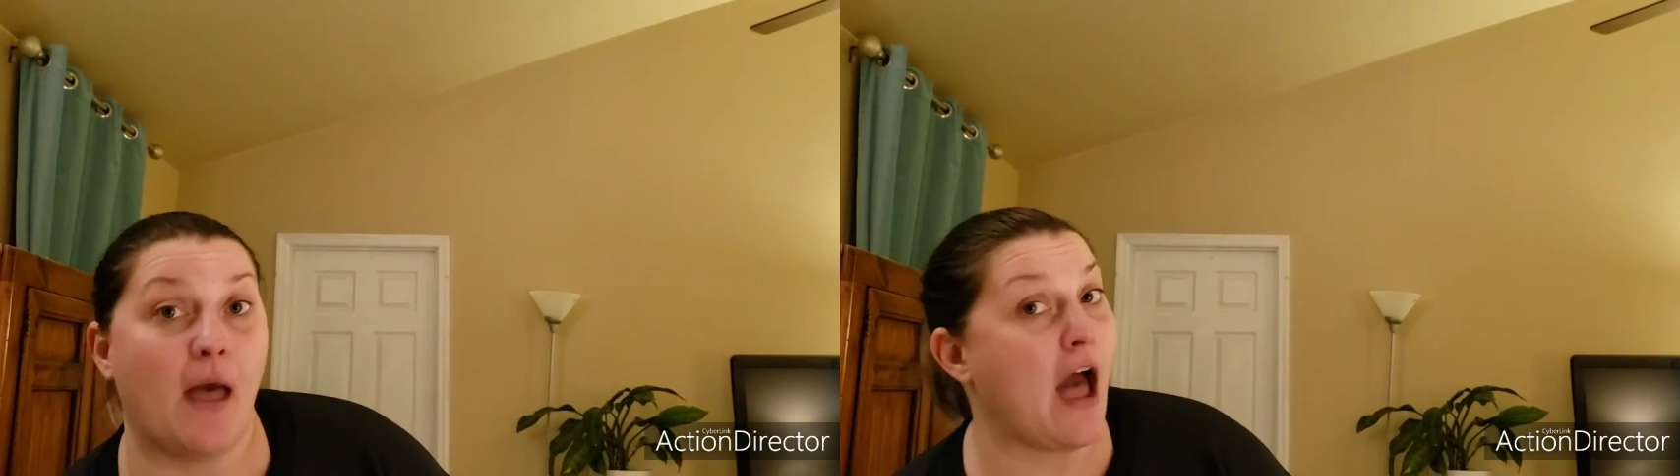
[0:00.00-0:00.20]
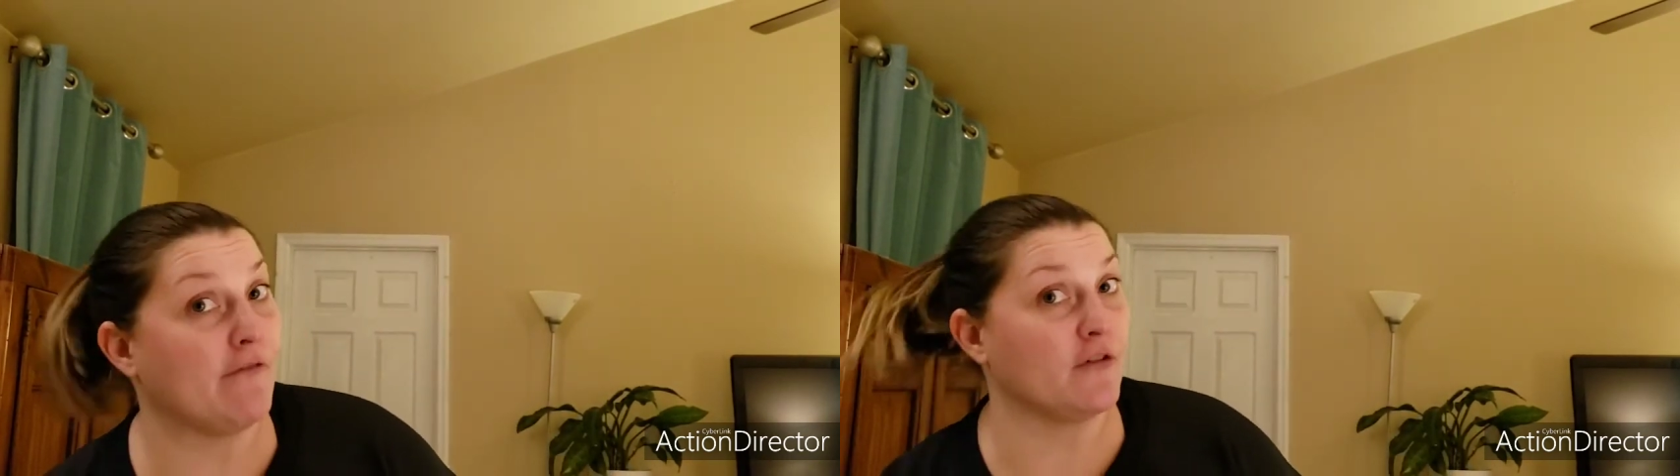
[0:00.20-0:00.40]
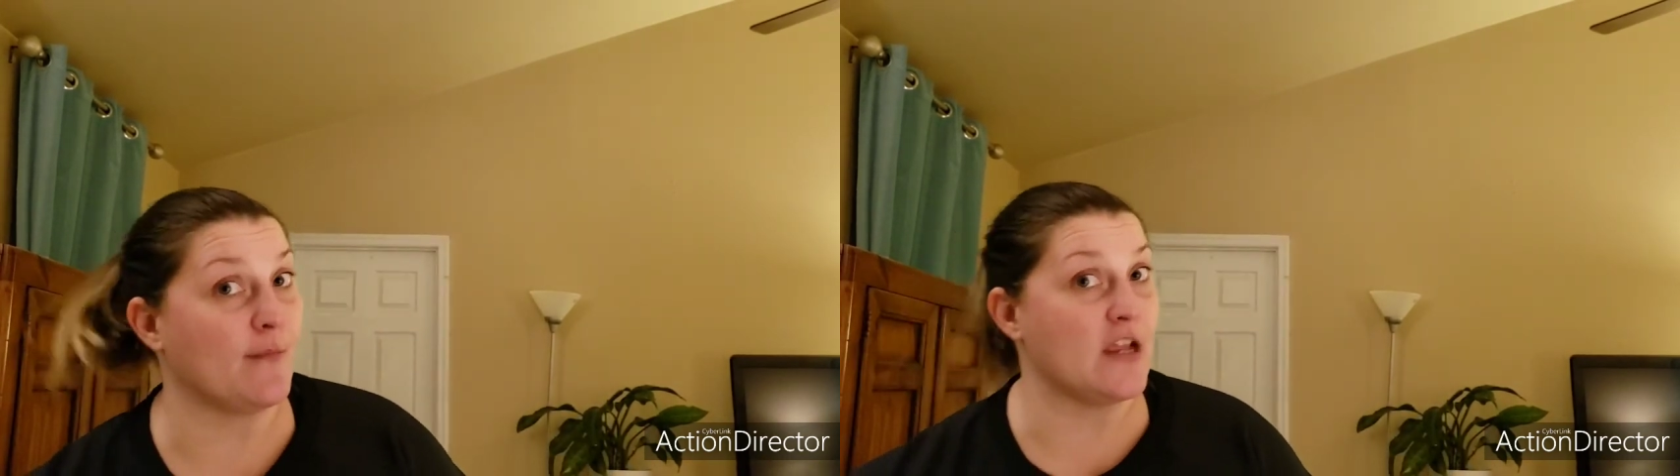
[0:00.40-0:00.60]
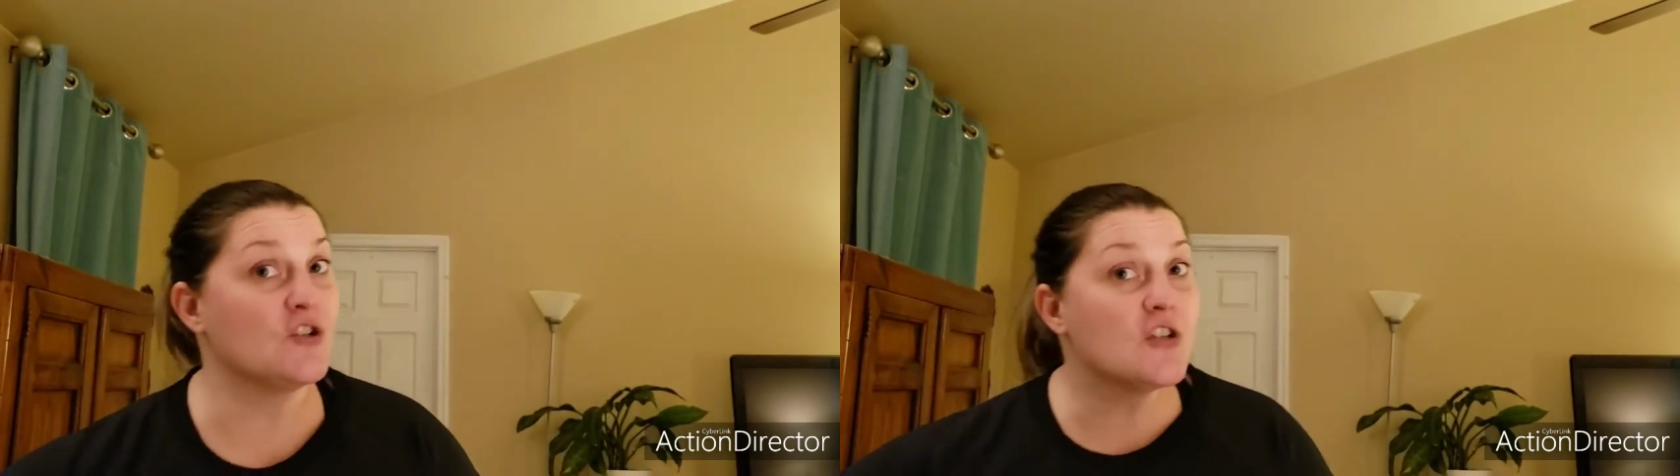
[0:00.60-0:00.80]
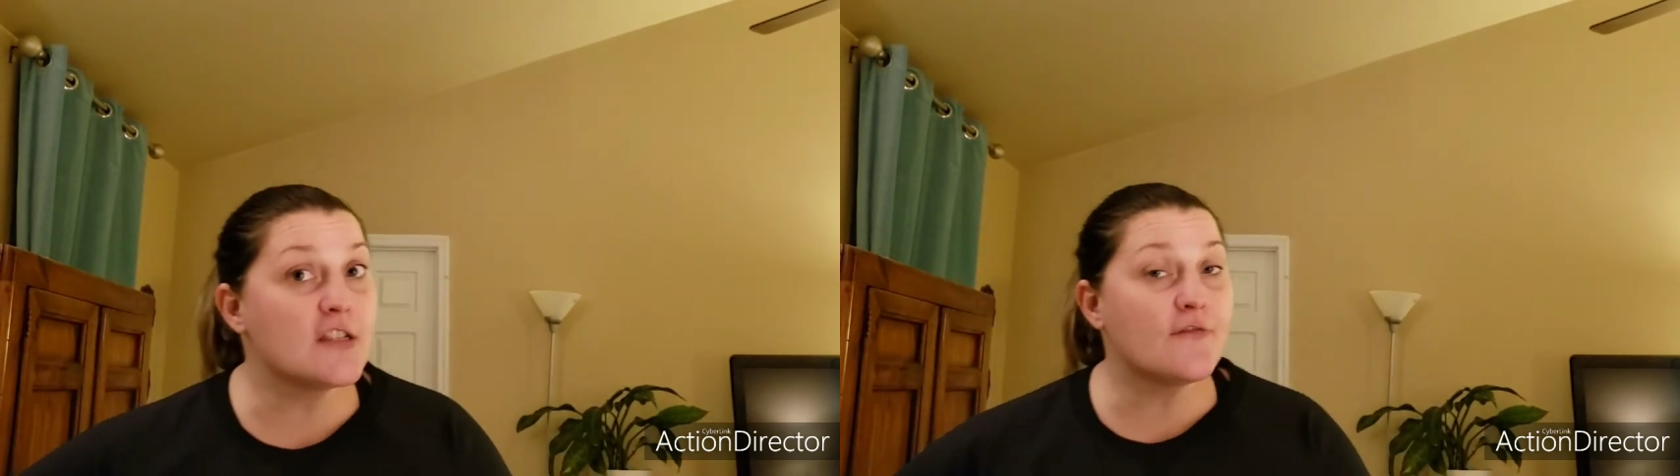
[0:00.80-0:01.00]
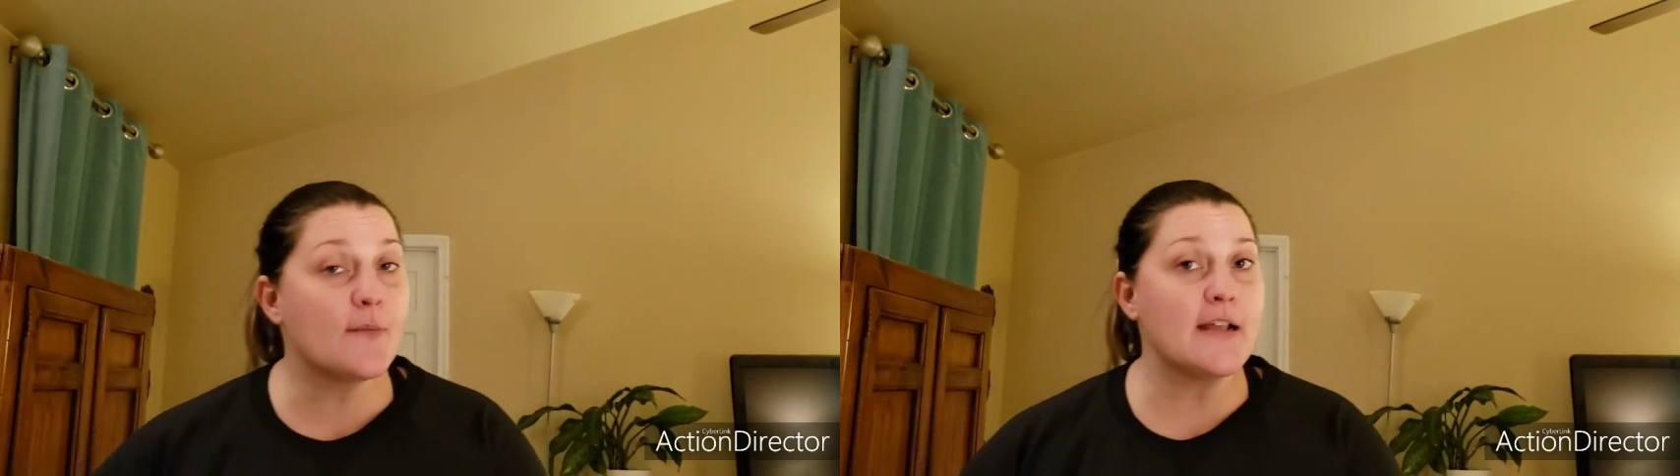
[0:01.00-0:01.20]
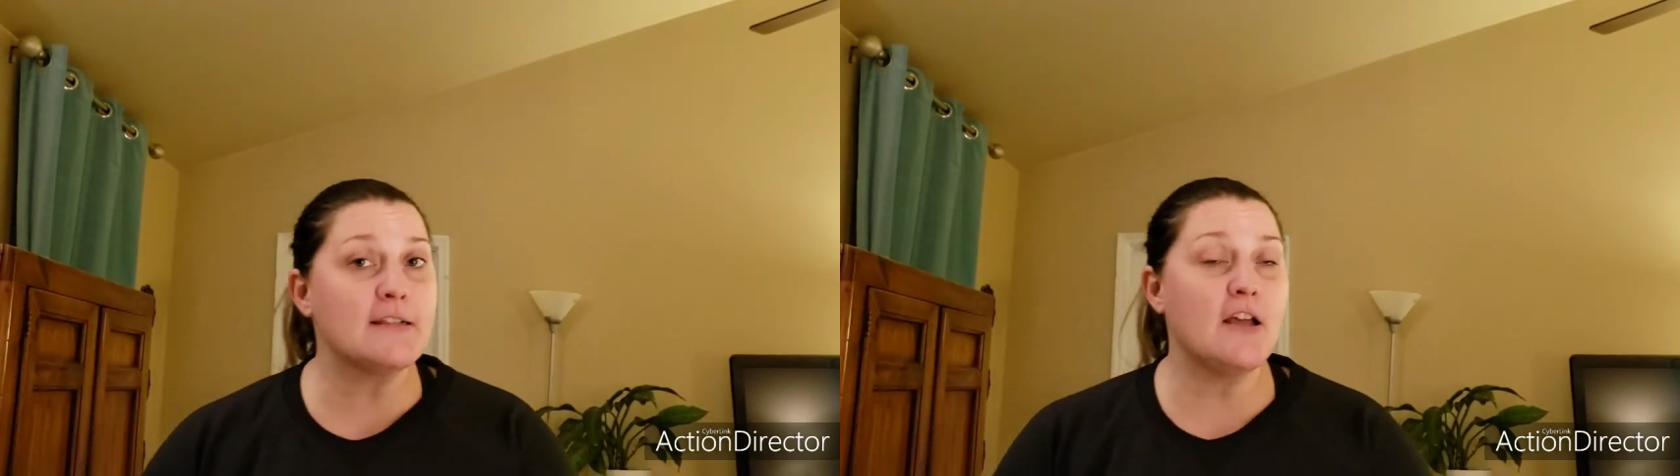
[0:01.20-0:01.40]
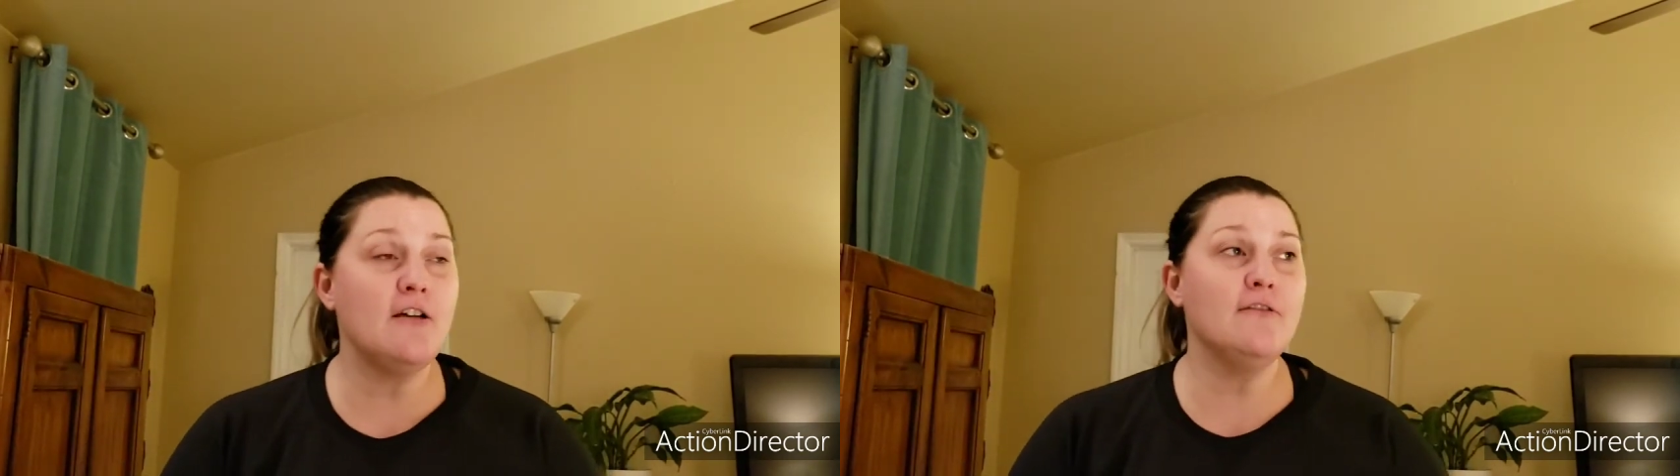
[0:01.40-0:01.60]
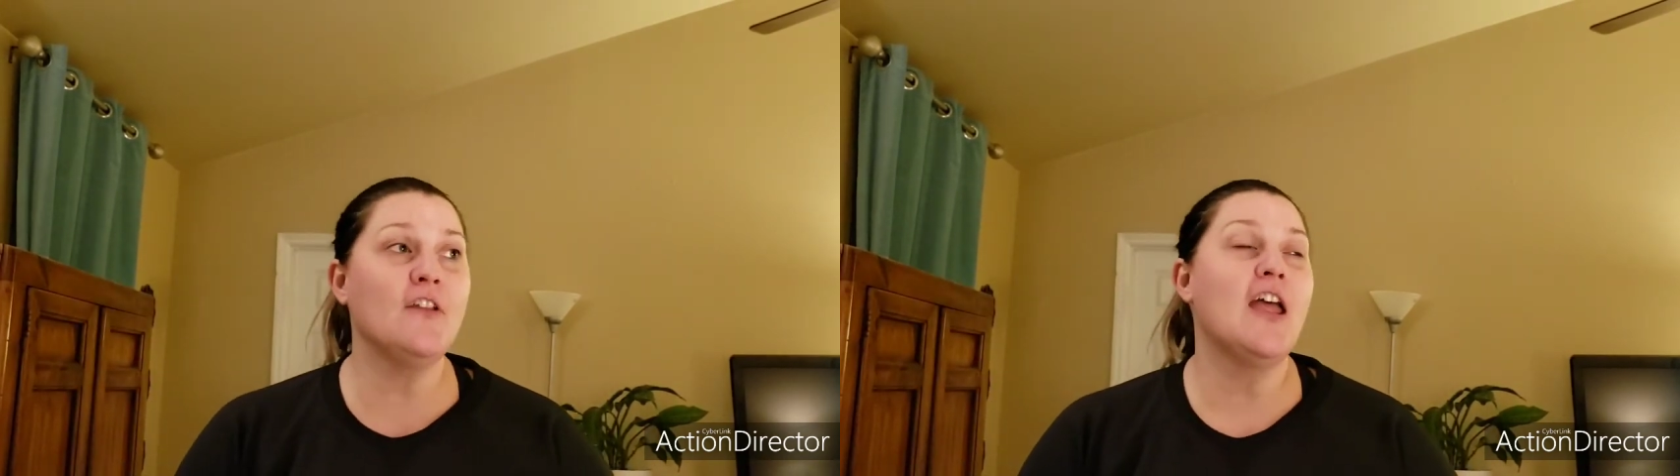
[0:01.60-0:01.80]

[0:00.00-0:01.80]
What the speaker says: affirmations for myself.